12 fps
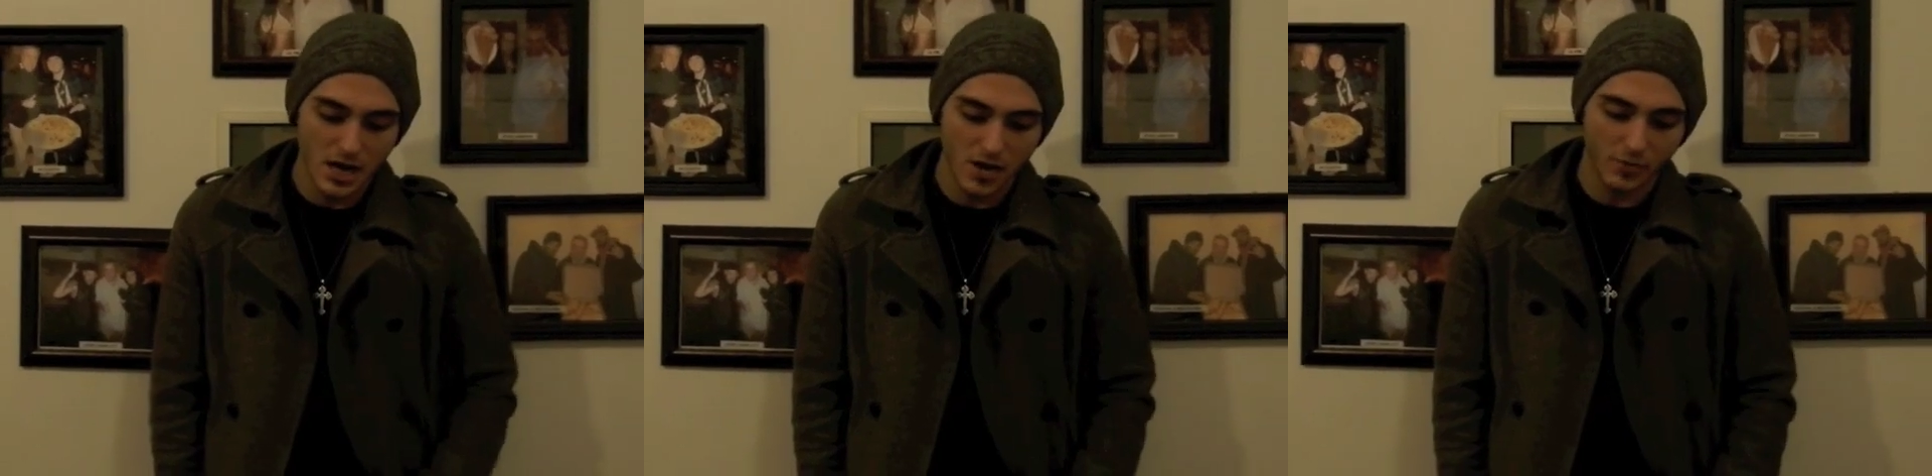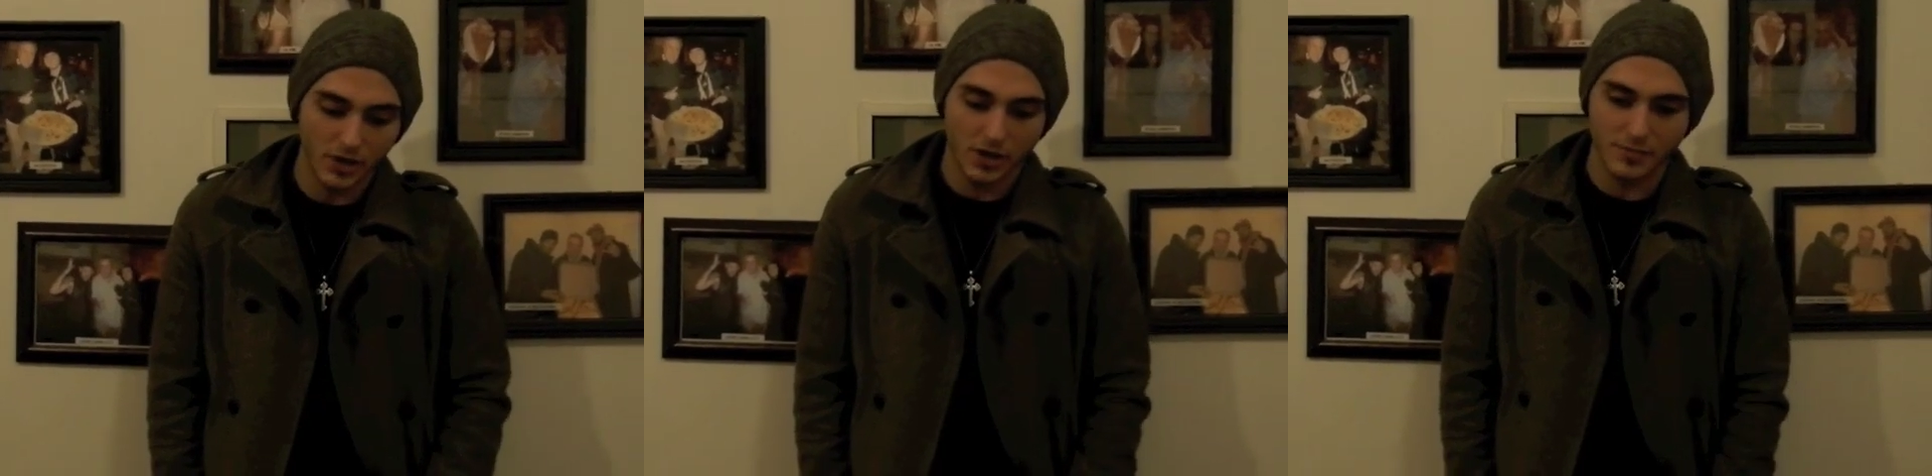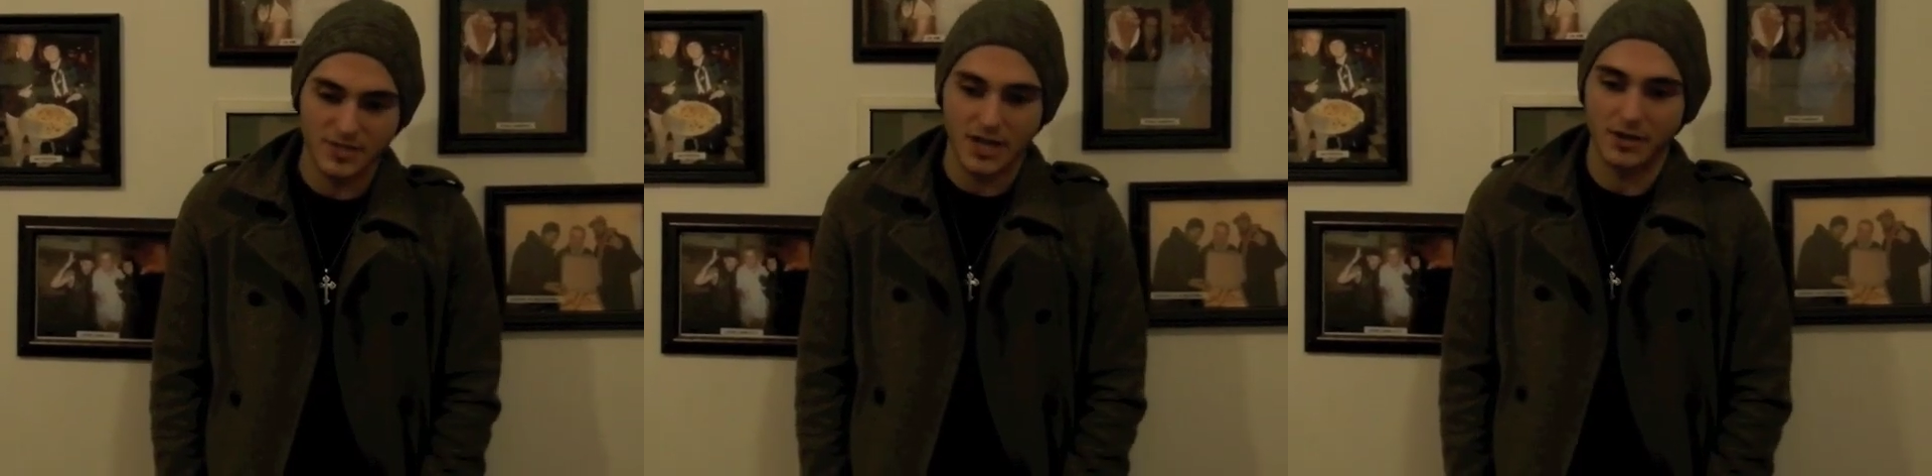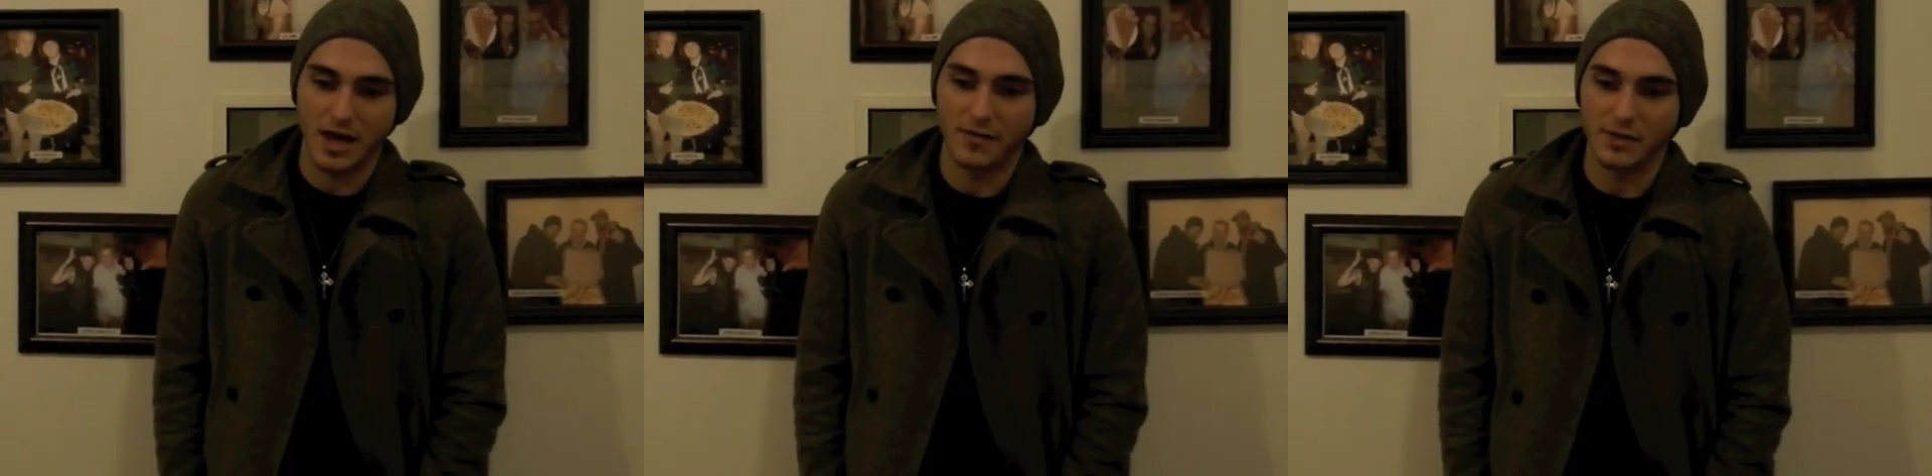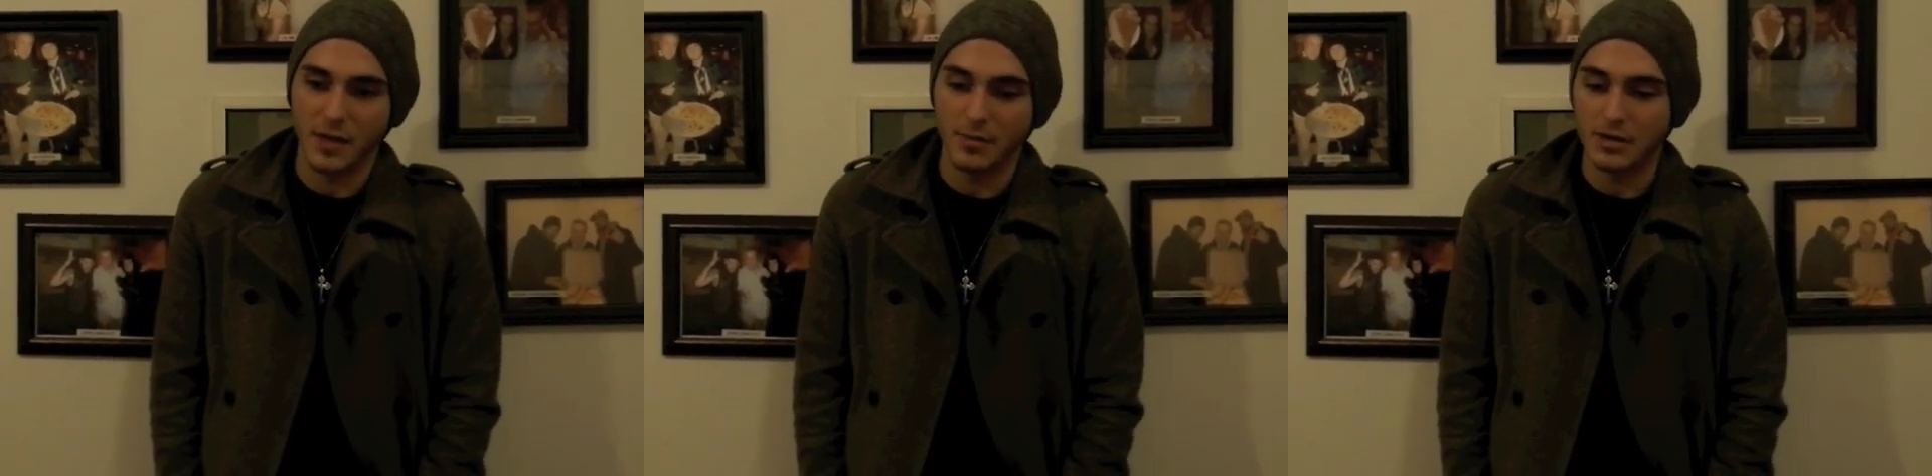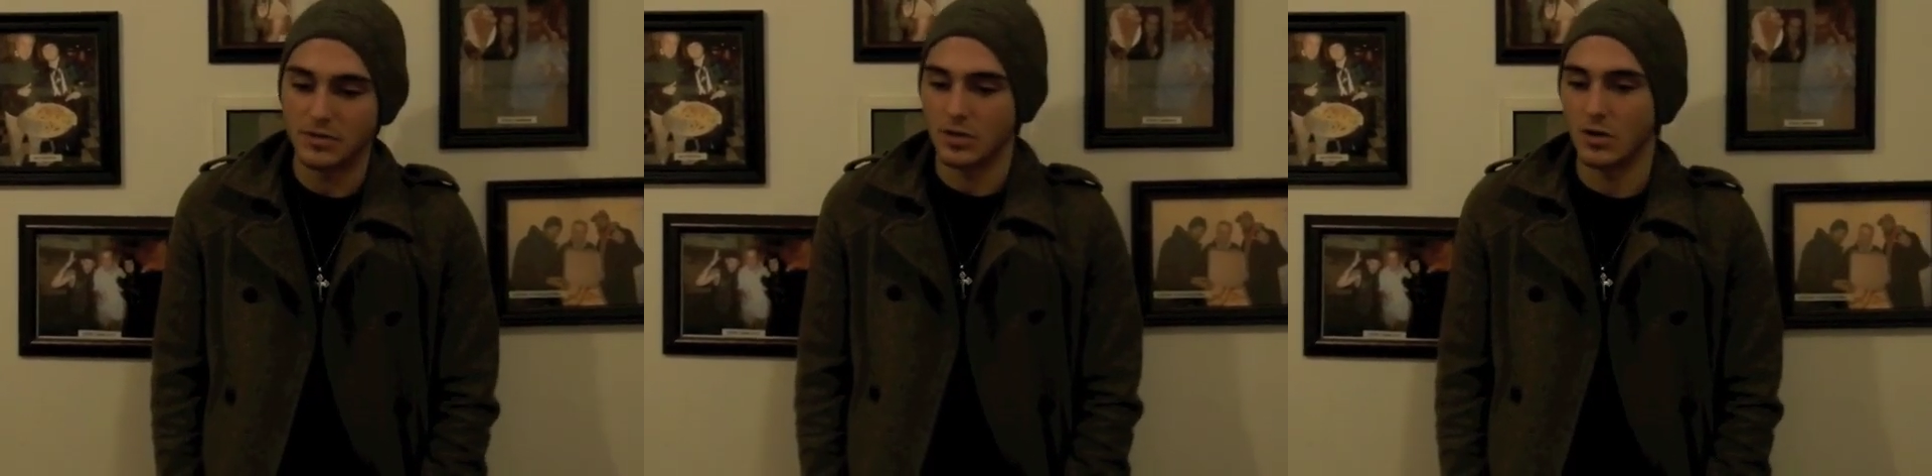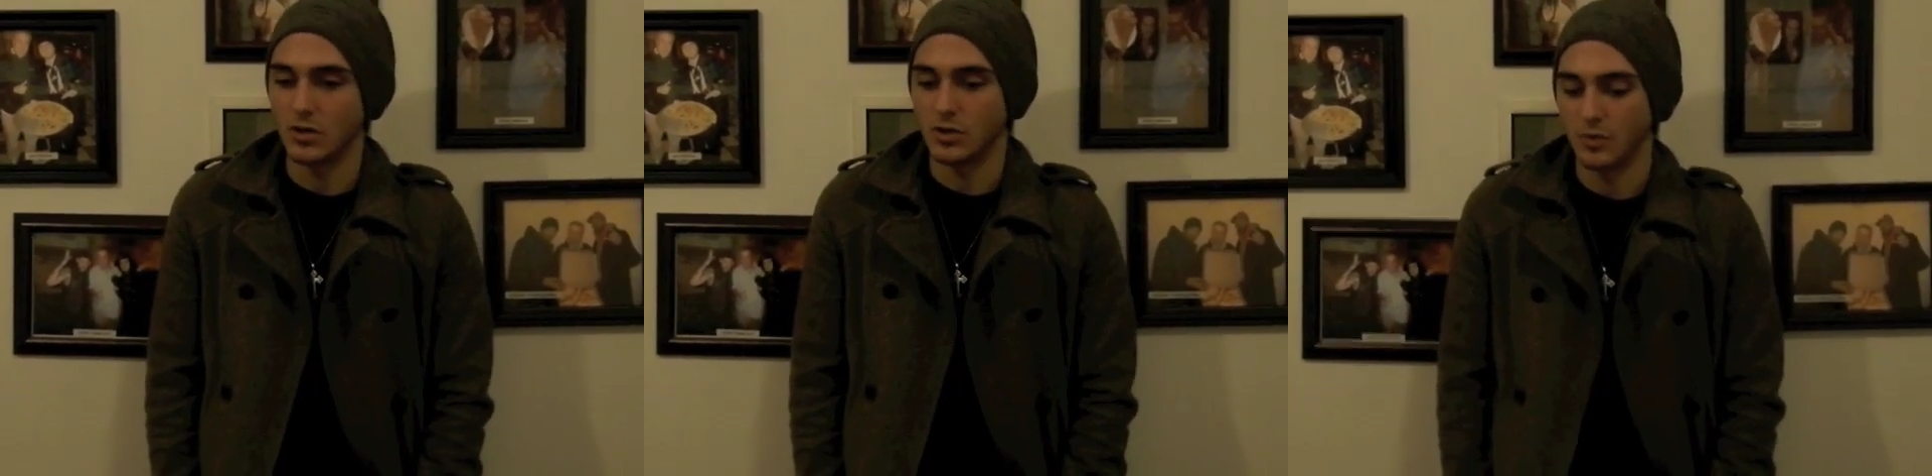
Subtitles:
when it comes down to having that many songs,